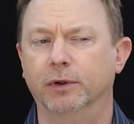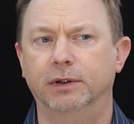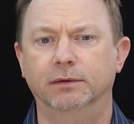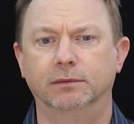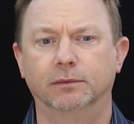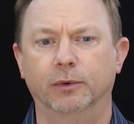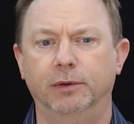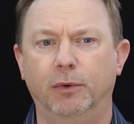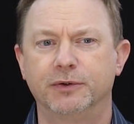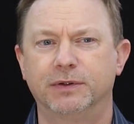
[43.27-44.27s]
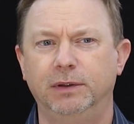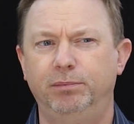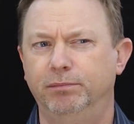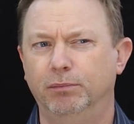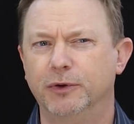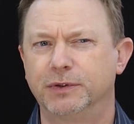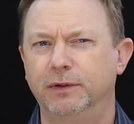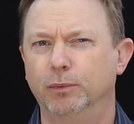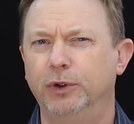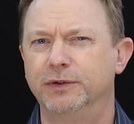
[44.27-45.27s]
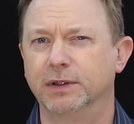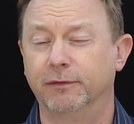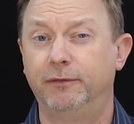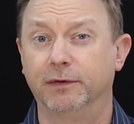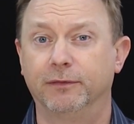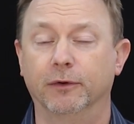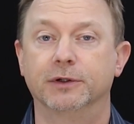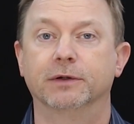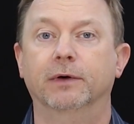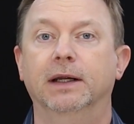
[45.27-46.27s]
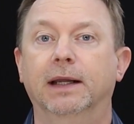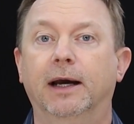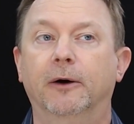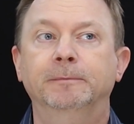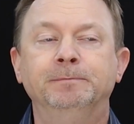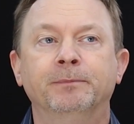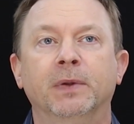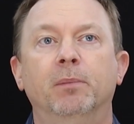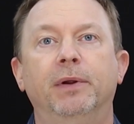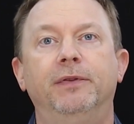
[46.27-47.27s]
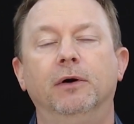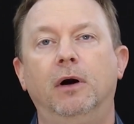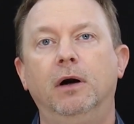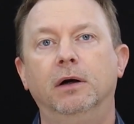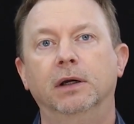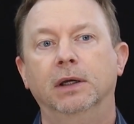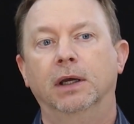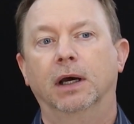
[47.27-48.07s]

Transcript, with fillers: We're in we're using the 5th version right now. But there are